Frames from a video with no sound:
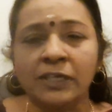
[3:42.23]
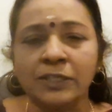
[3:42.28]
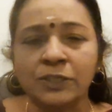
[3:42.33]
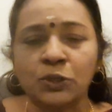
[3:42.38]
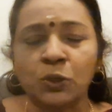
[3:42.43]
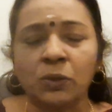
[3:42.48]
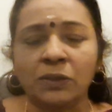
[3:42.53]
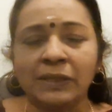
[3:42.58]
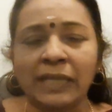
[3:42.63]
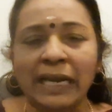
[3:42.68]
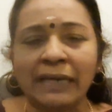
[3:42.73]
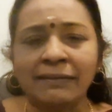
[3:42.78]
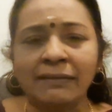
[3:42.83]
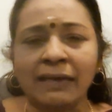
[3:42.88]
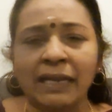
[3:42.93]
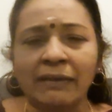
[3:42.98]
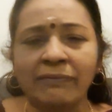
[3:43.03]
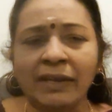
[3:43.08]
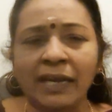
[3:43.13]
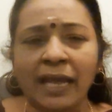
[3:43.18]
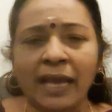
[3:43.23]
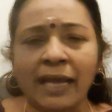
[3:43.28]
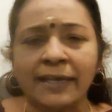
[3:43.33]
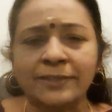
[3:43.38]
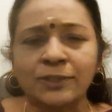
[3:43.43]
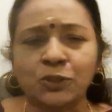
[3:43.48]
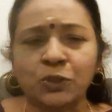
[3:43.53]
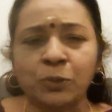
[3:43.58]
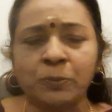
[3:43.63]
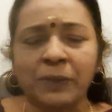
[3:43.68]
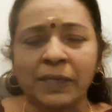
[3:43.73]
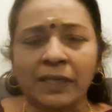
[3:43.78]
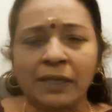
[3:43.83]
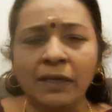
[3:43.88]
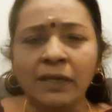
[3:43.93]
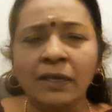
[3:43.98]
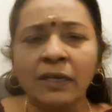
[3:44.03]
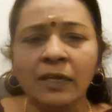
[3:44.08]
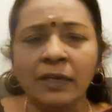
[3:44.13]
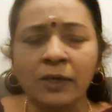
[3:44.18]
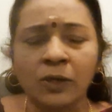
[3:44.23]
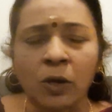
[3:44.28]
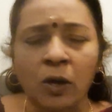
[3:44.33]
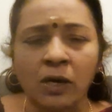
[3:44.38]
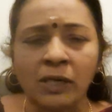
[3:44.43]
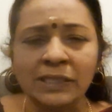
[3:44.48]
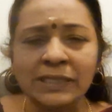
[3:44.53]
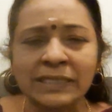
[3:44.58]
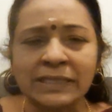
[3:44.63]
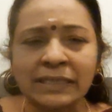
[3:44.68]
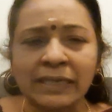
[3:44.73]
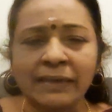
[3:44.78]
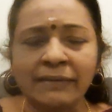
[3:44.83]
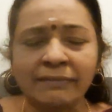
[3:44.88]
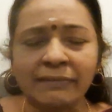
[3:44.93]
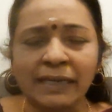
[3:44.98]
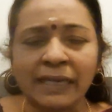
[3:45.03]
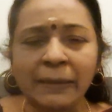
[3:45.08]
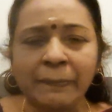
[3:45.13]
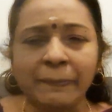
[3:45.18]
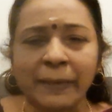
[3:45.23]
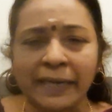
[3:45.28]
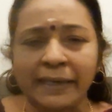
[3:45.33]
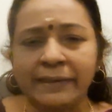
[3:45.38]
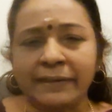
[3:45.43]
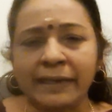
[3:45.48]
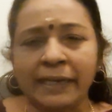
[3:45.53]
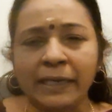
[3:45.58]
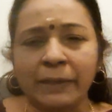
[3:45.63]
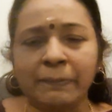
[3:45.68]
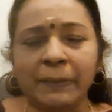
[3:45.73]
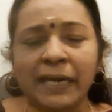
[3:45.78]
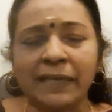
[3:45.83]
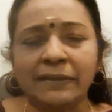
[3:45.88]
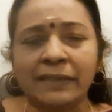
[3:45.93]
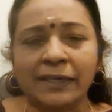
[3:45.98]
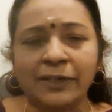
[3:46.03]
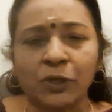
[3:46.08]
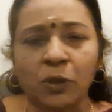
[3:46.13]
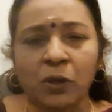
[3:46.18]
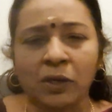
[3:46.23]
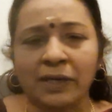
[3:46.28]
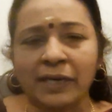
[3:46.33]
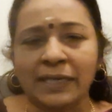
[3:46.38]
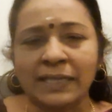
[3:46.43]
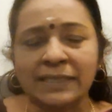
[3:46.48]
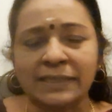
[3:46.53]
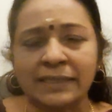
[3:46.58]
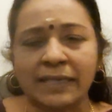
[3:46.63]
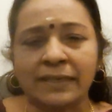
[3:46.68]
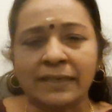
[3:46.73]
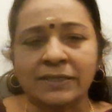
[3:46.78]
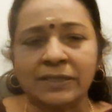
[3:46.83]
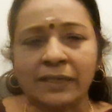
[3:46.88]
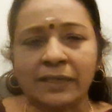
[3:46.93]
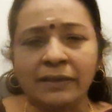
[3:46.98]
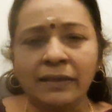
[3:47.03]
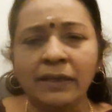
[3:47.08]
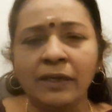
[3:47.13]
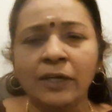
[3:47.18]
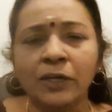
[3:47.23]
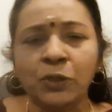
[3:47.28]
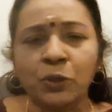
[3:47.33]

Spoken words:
So that level has to be constantly maintained by that organization